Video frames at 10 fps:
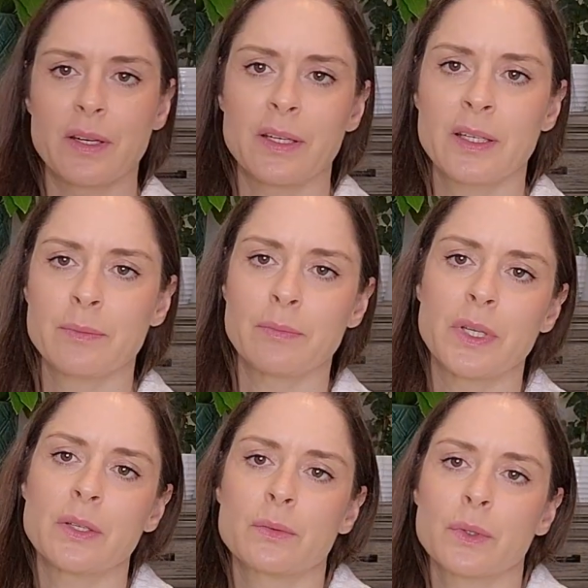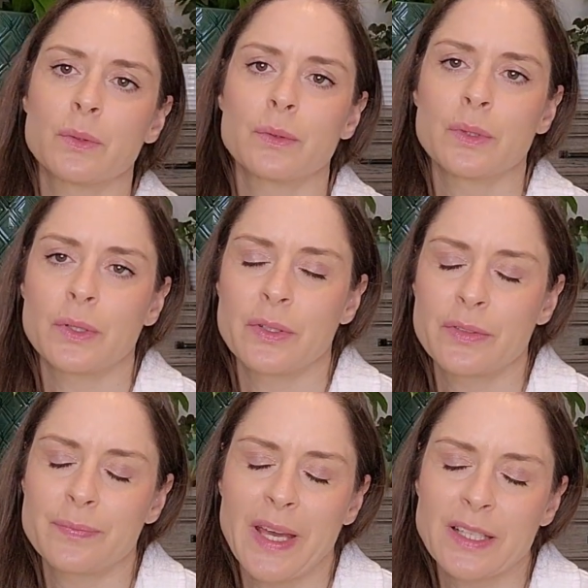a B-roll
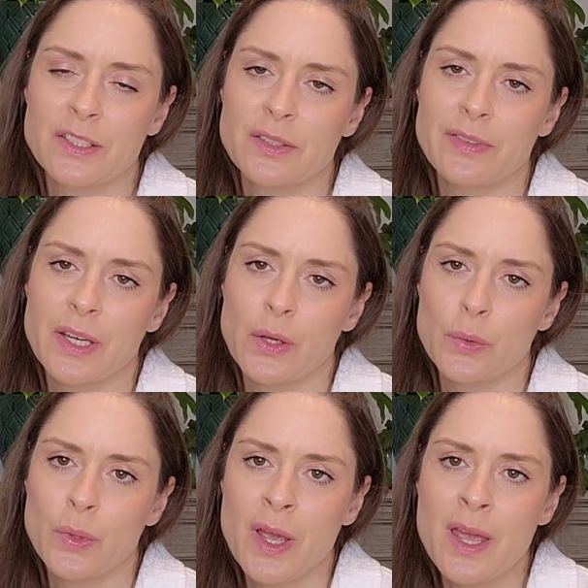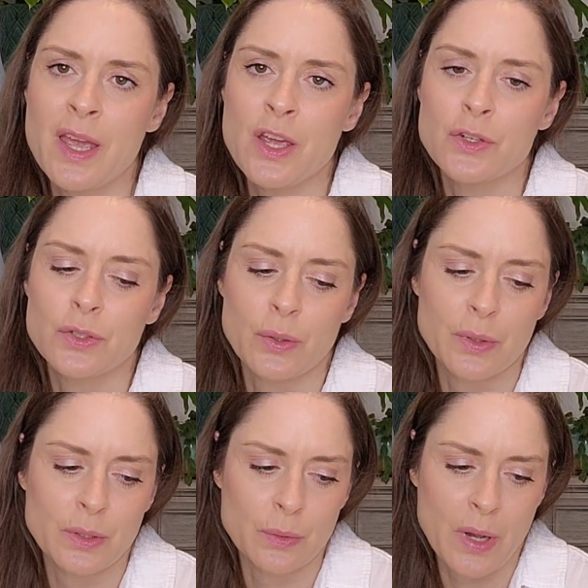or extra video
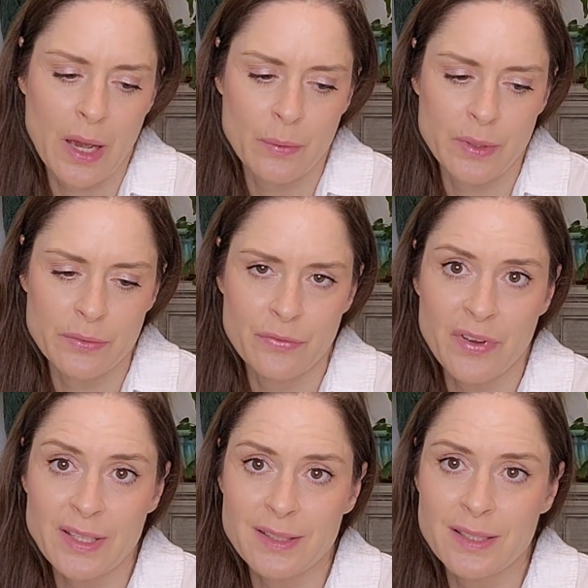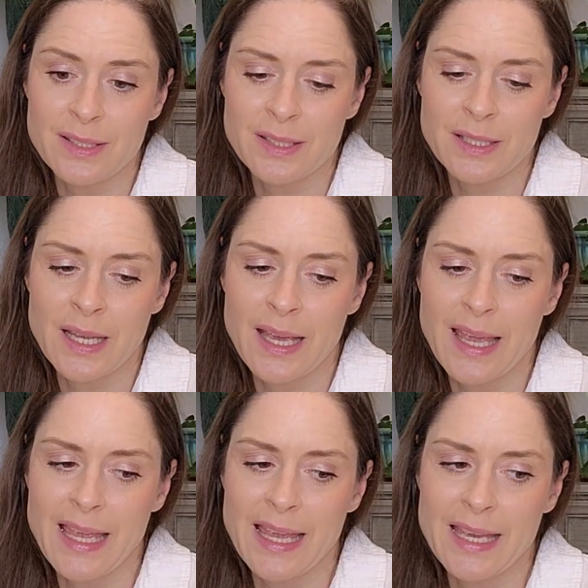showing you how it fits.
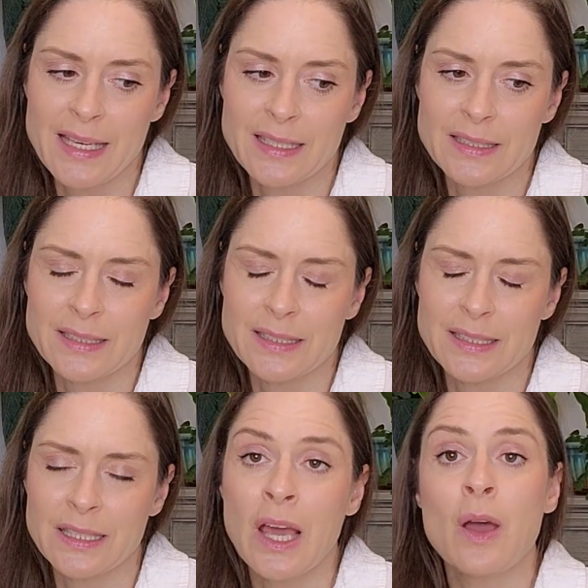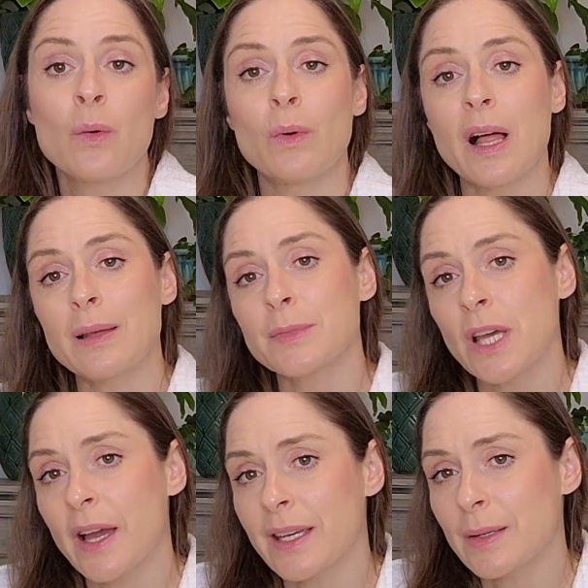And while I'm
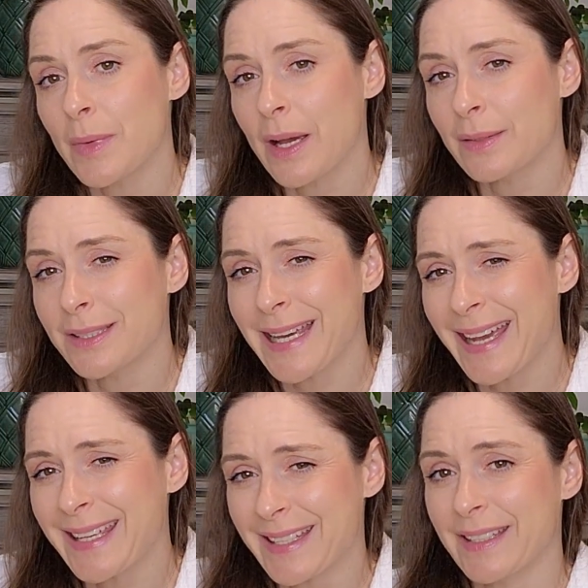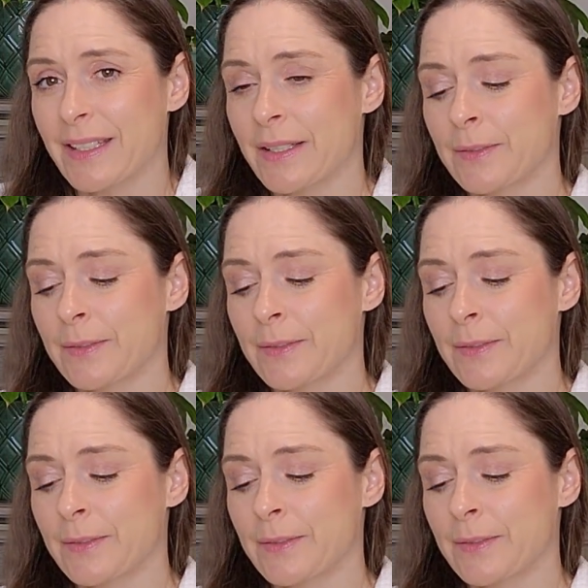talking about dyeing,